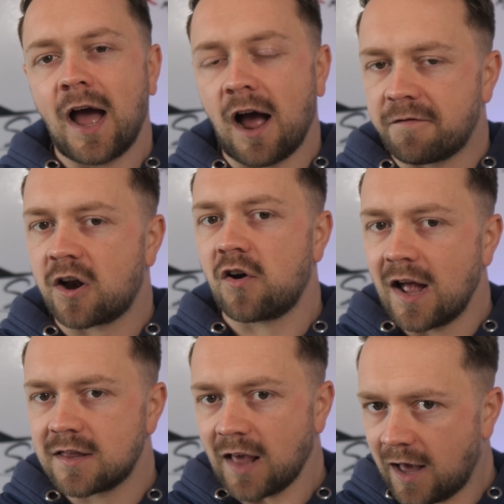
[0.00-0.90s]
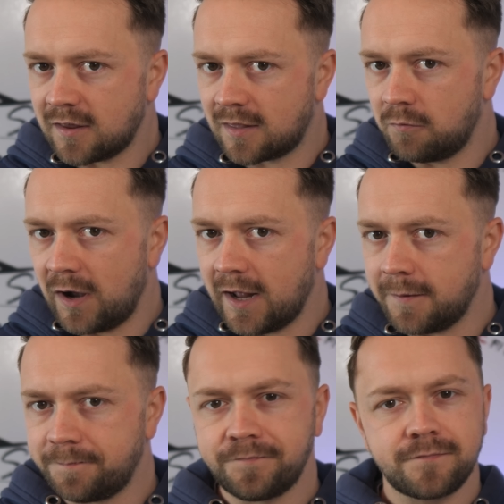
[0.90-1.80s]
I've criticised the
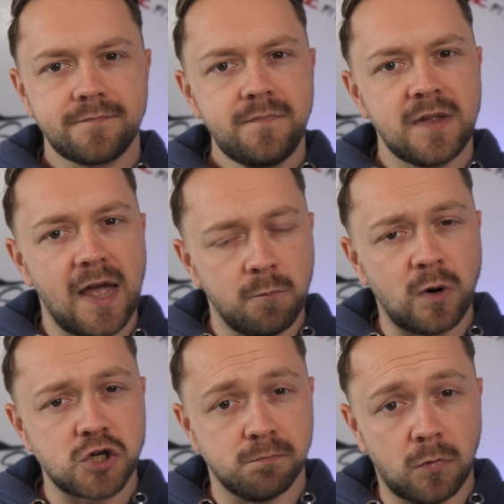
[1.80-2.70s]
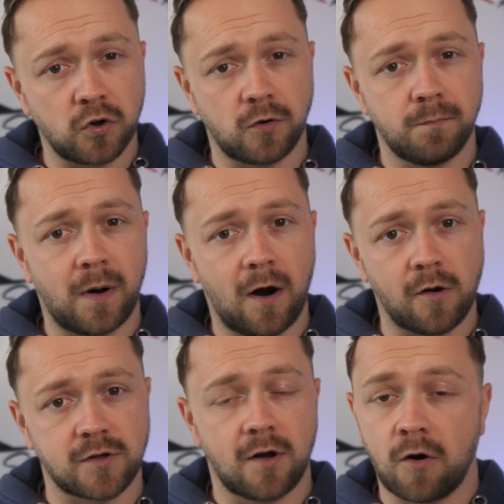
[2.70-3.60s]
way in which modern
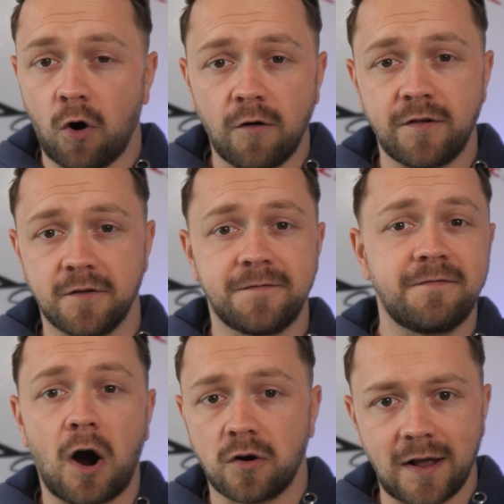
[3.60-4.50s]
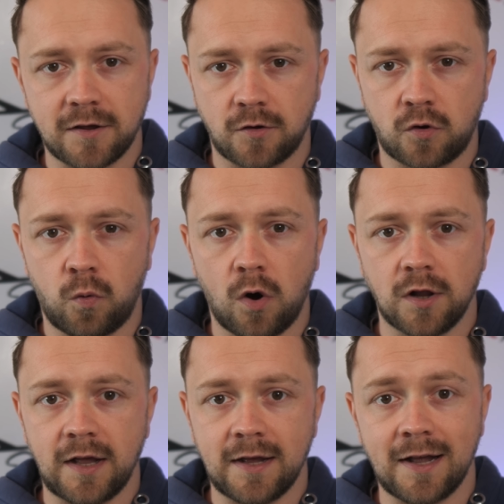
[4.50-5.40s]
parts are often of far lesser
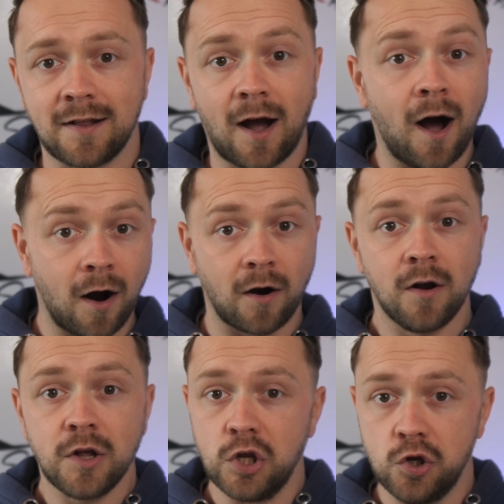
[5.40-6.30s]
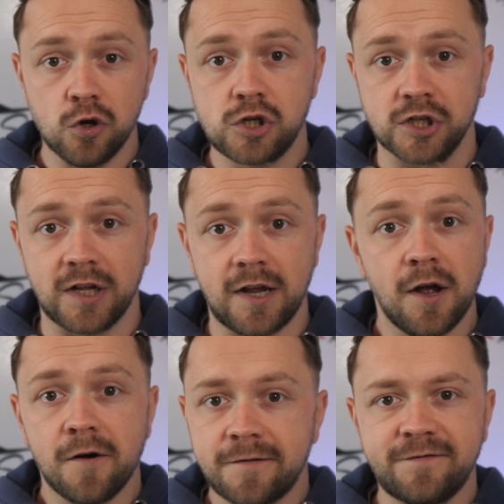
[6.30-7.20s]
quality and are
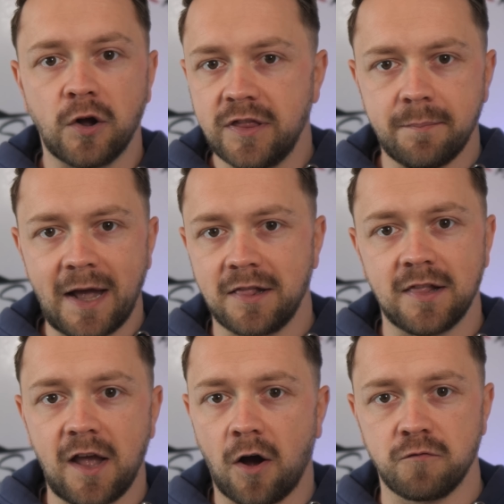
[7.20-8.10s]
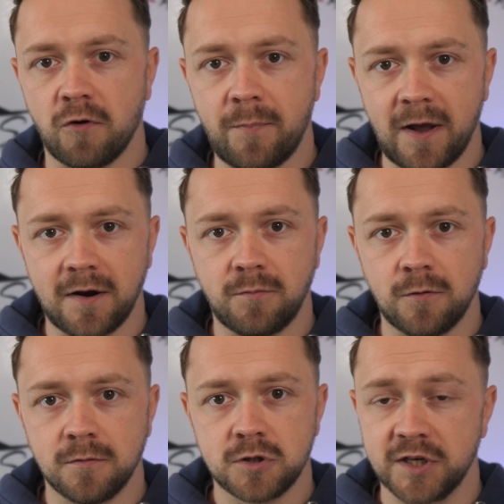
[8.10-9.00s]
usually fundamentally
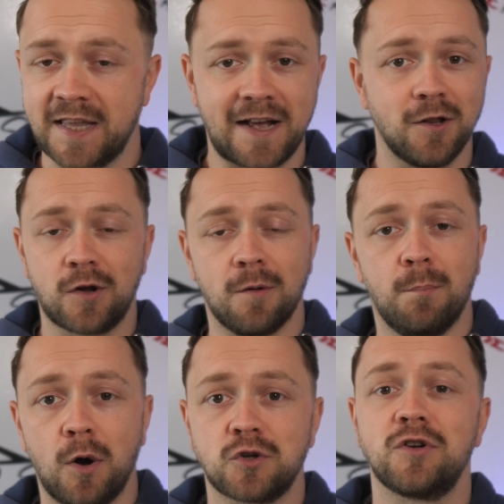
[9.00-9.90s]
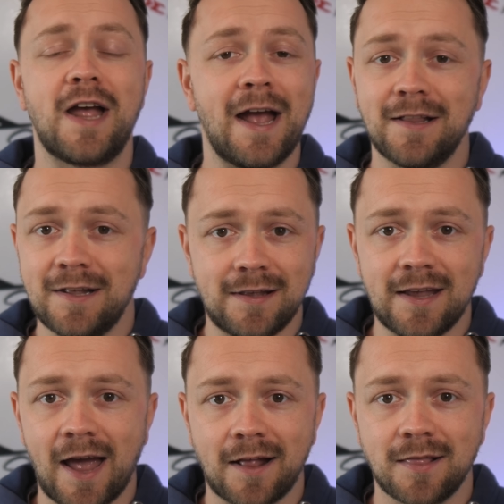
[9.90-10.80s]
unrepairable. Just take a look at modern LED
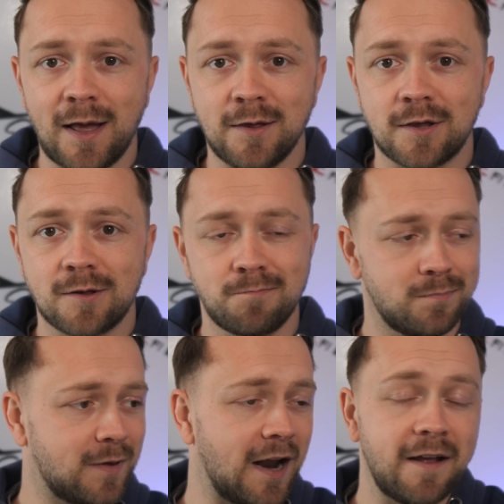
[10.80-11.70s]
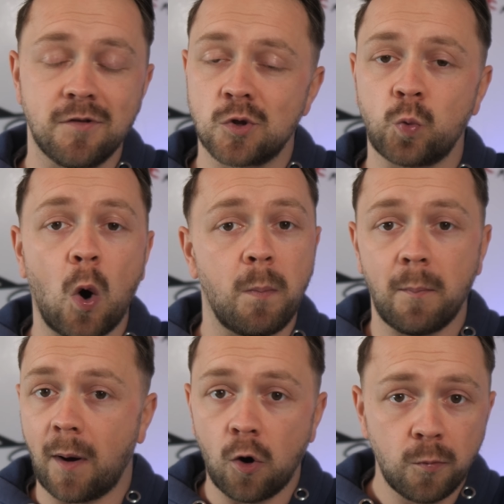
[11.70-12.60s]
headlights. Can't even swap
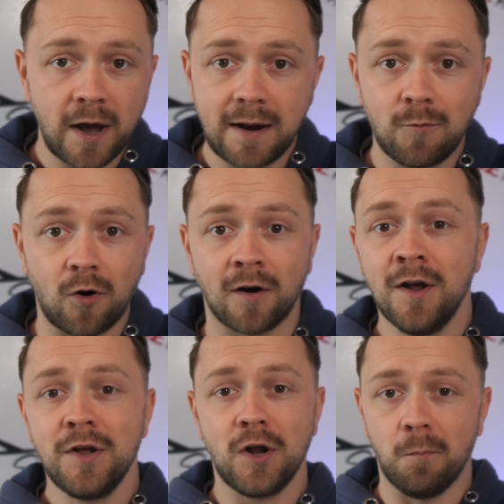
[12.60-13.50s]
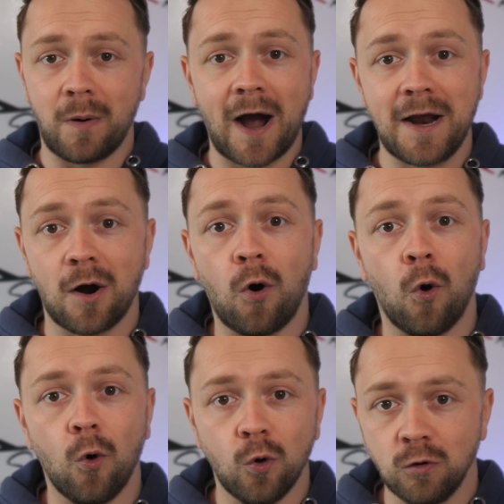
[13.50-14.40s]
a bulb anymore. You're buying a
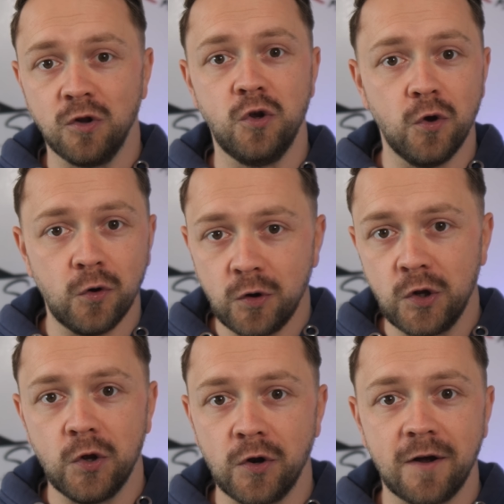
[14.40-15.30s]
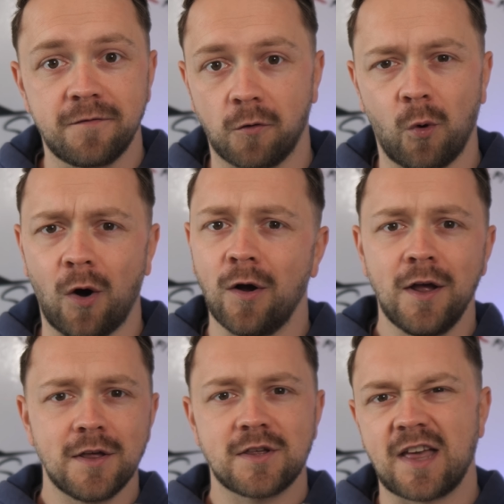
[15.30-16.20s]
whole new unit for what,
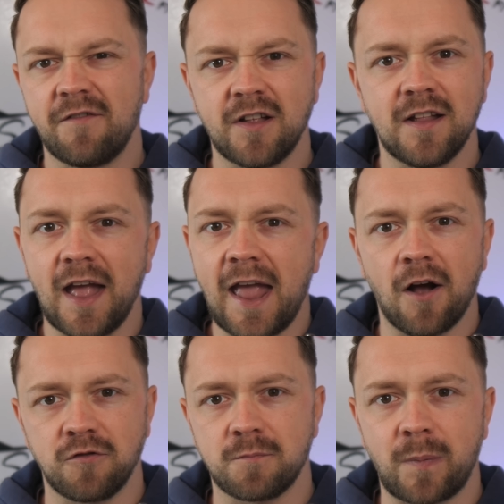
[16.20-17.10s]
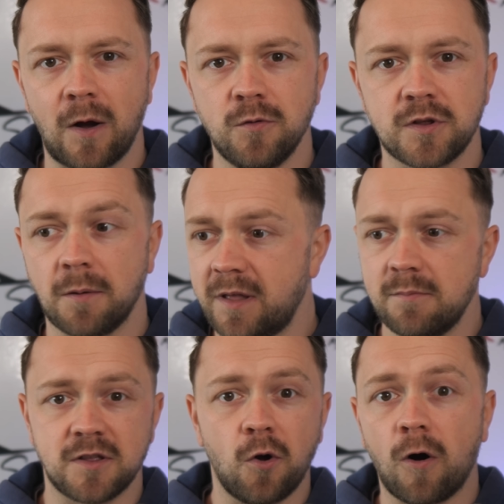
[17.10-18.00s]
£700-800,
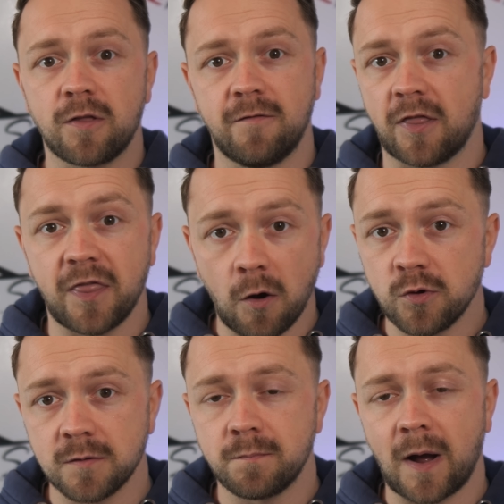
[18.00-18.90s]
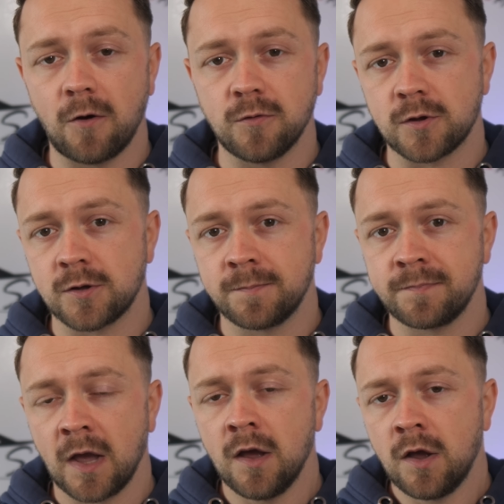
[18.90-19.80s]
sometimes north of £1,000.
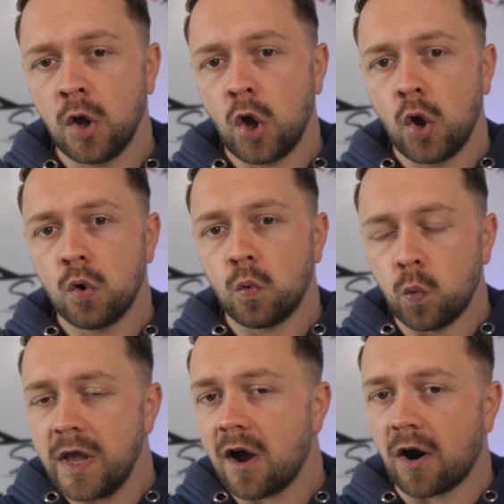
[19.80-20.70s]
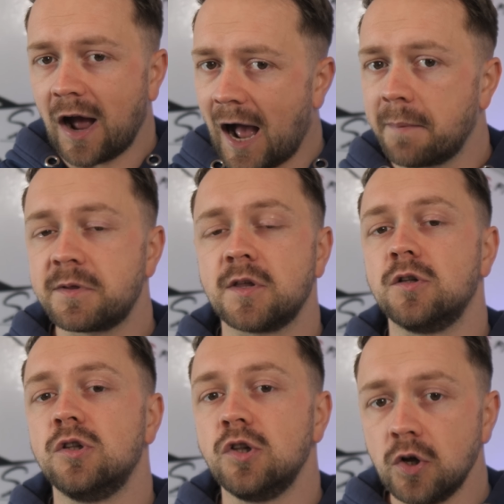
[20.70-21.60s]
We are
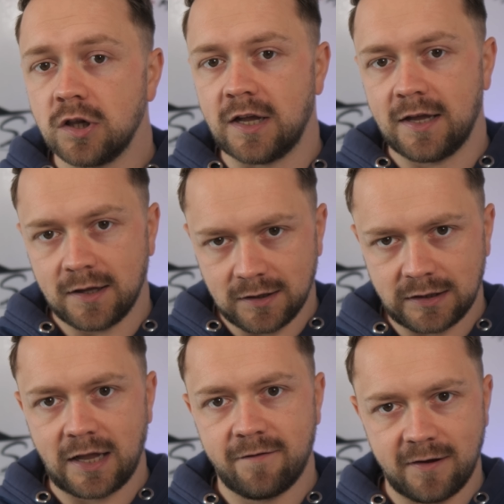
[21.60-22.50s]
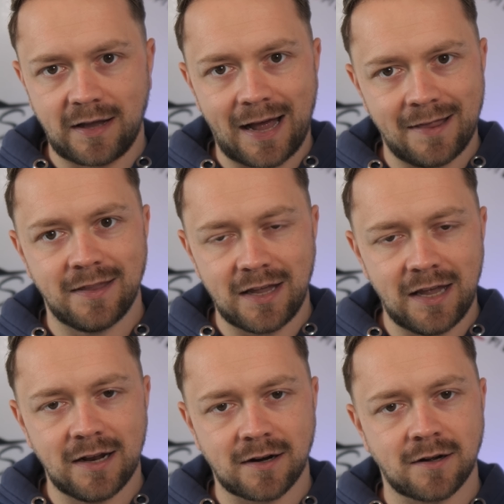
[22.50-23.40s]
absolutely living in the
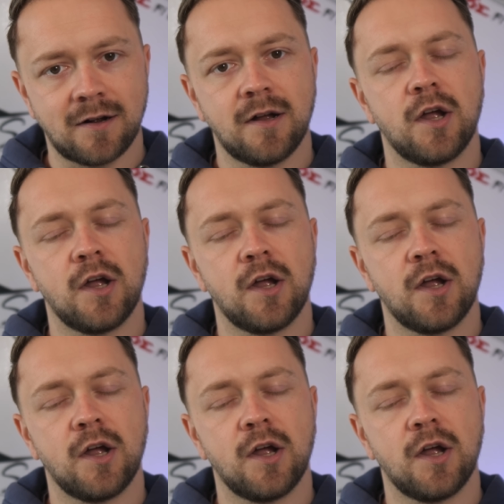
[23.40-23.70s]
era